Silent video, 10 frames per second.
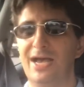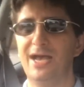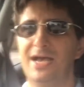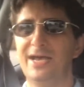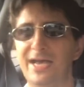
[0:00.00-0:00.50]

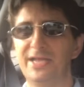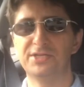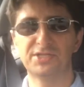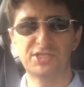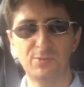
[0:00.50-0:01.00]
uh,
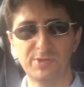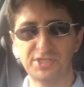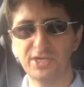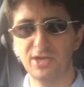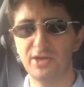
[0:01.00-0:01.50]
and the C Y
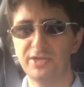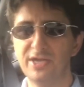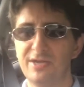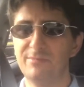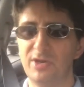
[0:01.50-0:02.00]
C card,
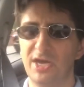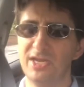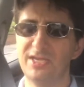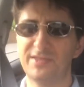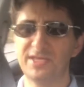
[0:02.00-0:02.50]
and
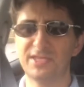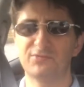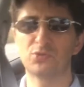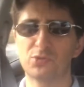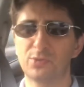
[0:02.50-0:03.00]
I think there
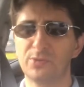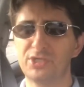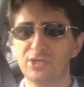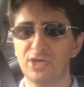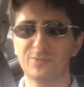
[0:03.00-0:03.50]
is also a
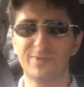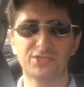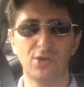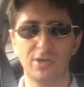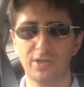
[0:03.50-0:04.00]
ChargePlace
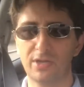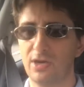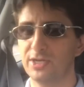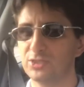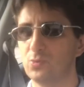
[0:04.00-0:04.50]
Scotland
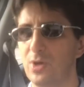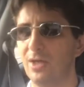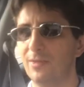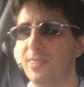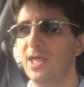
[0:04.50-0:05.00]
card as
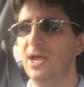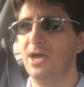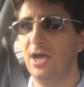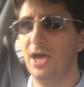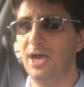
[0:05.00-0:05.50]
well.
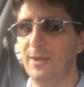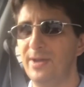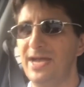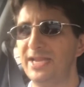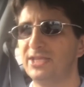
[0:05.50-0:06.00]
Um,
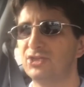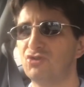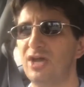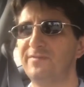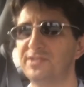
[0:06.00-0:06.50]
any of the
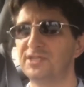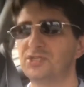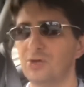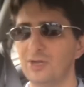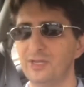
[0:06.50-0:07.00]
drivers in
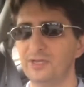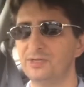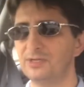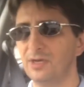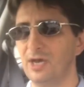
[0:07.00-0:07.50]

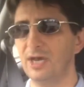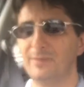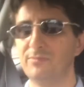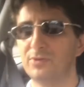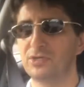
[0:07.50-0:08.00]
Scotland
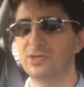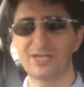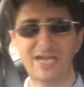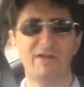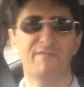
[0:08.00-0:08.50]
um, can
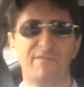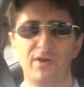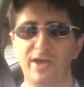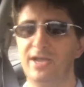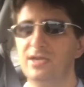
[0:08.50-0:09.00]

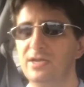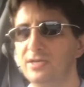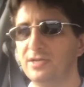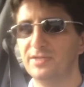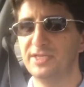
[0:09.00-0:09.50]
clarify
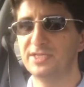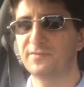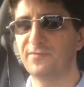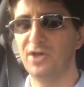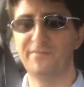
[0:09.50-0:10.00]
this
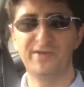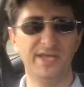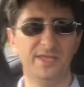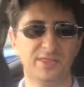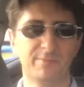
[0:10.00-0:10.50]
further
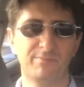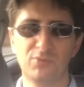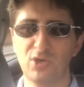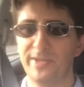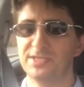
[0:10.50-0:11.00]
in the
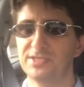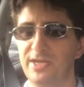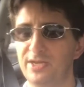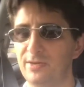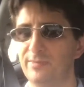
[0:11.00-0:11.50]
comments,
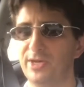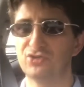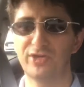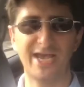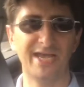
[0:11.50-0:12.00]
and I might
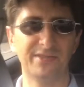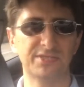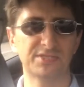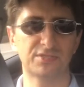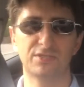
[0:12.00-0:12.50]
try to add
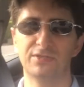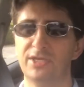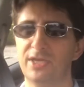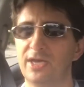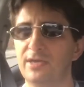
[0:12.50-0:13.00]
this to
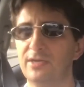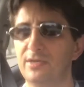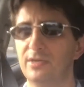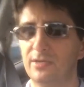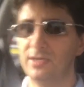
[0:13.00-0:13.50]
the uh,
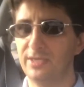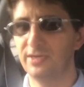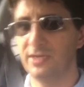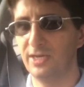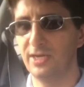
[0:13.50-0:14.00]

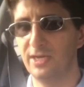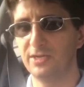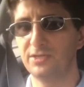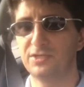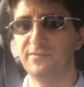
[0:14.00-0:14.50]

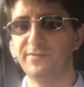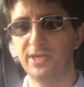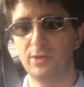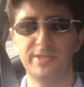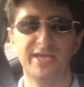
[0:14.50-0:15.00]
uh, to the
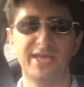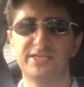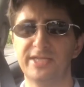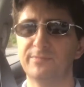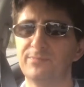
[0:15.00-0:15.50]
video in the
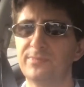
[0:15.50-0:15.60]
editing.